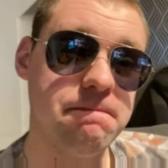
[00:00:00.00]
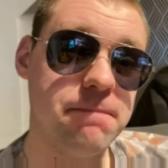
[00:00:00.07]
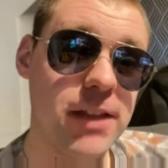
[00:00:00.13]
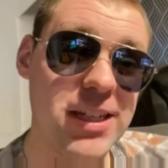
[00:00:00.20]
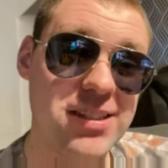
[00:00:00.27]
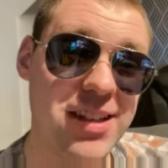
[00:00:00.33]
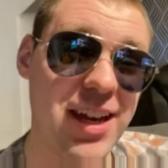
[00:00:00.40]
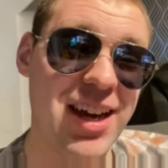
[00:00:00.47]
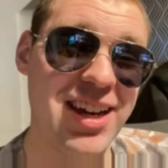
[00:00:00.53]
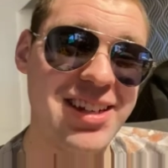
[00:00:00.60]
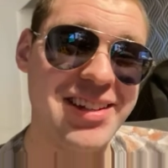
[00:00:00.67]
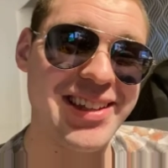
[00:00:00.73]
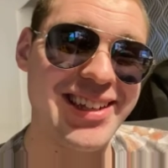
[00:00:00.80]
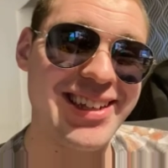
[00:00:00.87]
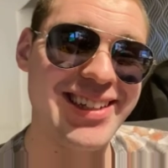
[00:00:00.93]
Let's get
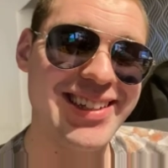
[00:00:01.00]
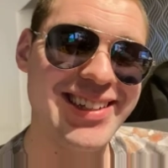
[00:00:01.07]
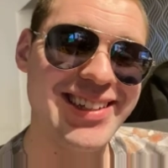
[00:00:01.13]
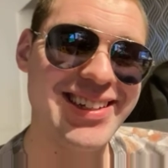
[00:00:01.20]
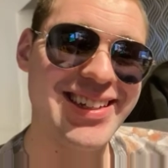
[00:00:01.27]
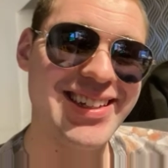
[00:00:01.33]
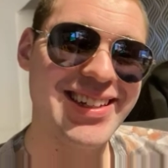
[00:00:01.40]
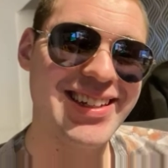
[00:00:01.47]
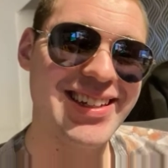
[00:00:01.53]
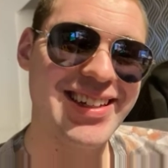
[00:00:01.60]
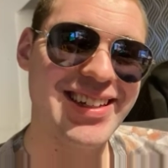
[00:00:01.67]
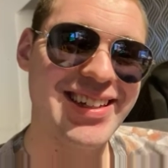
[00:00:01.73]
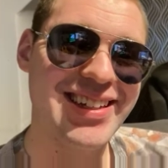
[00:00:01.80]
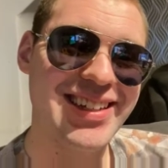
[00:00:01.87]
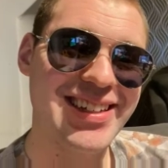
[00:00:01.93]
angry.
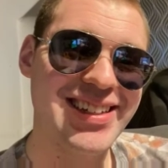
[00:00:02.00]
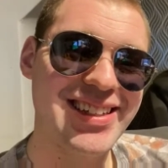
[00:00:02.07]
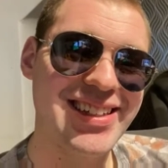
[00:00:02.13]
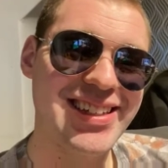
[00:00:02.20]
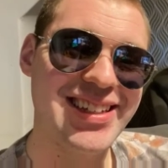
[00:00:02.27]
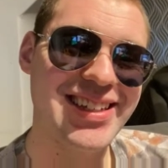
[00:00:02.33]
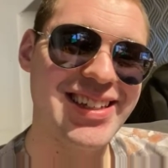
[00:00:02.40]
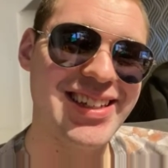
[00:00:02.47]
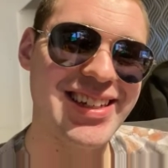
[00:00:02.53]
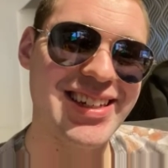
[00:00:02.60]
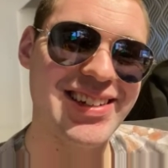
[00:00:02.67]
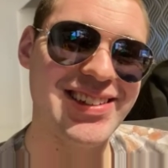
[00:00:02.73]
Yeah,